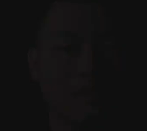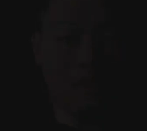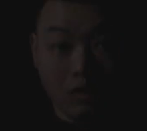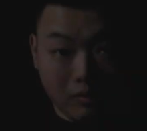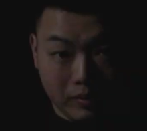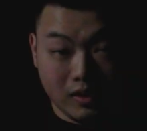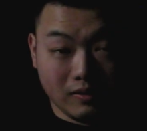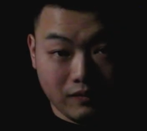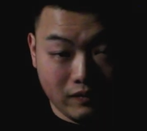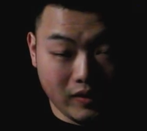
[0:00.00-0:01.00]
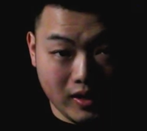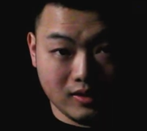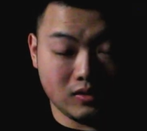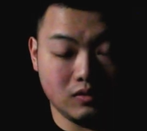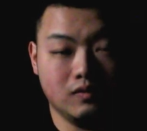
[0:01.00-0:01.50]
Don't be
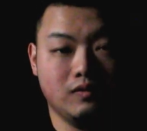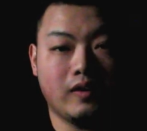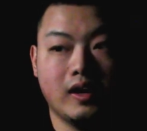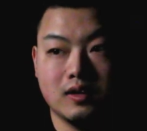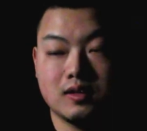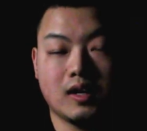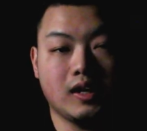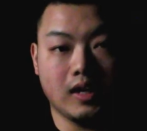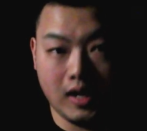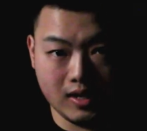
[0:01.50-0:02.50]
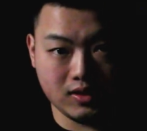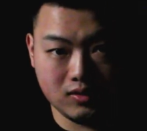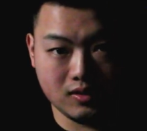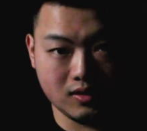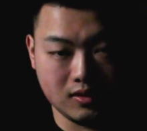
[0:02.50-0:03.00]
afraid to find a
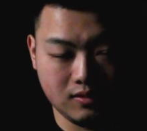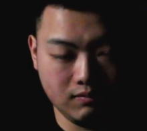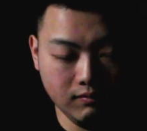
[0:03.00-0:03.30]
psychiatrist